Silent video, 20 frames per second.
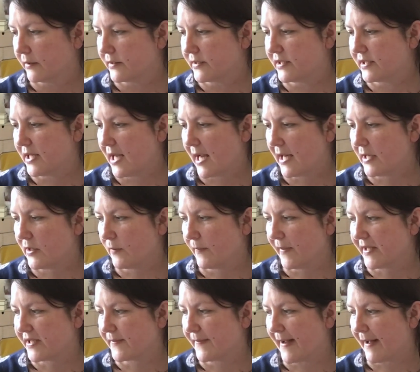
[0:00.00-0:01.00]
tell you a
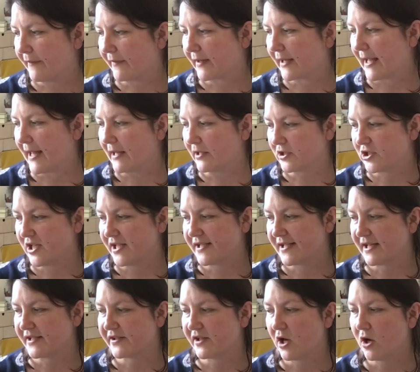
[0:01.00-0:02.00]
bit about the Cal. She
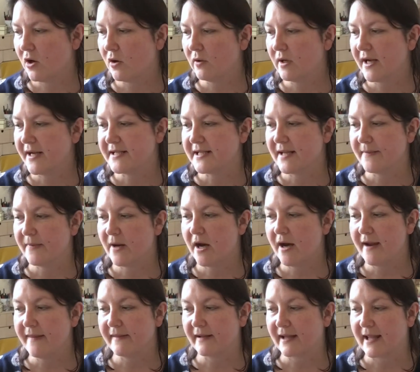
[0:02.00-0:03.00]
says the whole idea
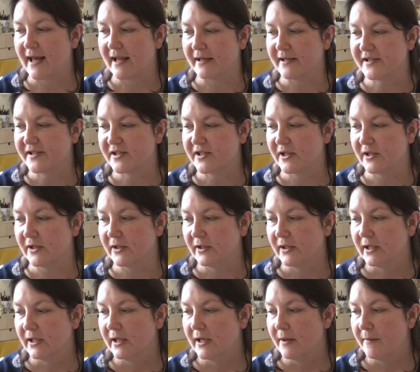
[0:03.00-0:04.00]
behind the Cal is to
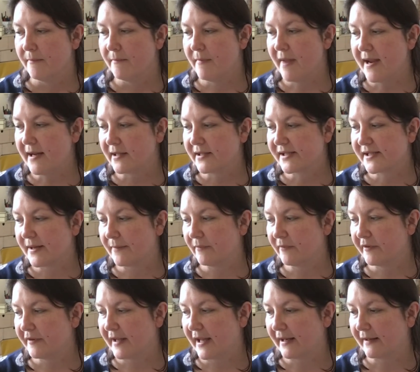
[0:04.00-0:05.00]
make
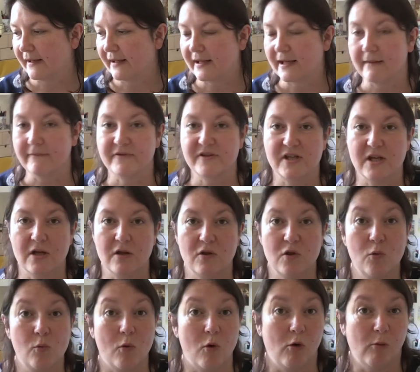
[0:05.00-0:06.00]
something that gives you
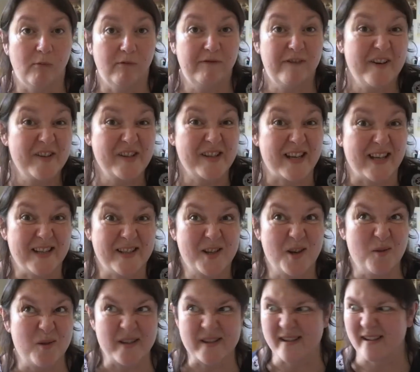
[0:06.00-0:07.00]
the warm fuzzies.
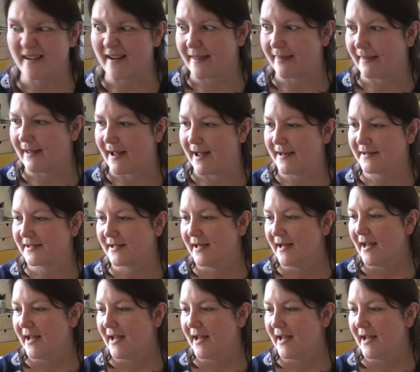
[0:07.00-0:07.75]
Who doesn't like that?